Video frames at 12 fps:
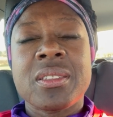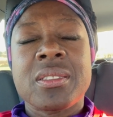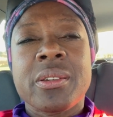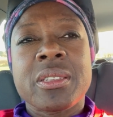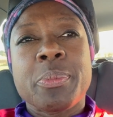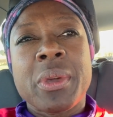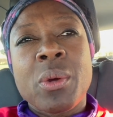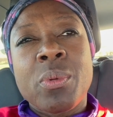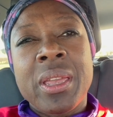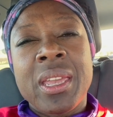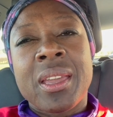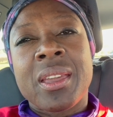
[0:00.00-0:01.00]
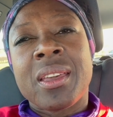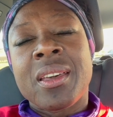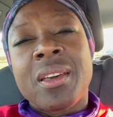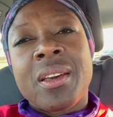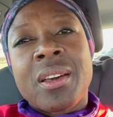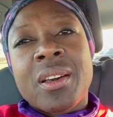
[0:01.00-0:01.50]
So it's been a week,
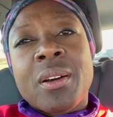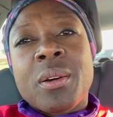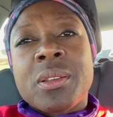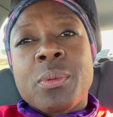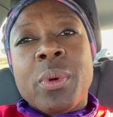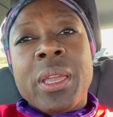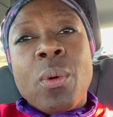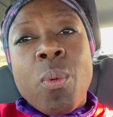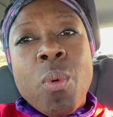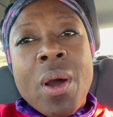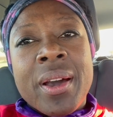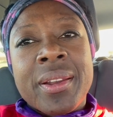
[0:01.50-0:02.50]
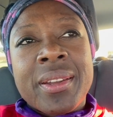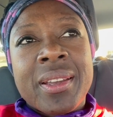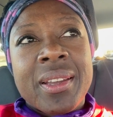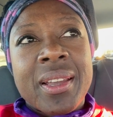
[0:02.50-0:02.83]
week one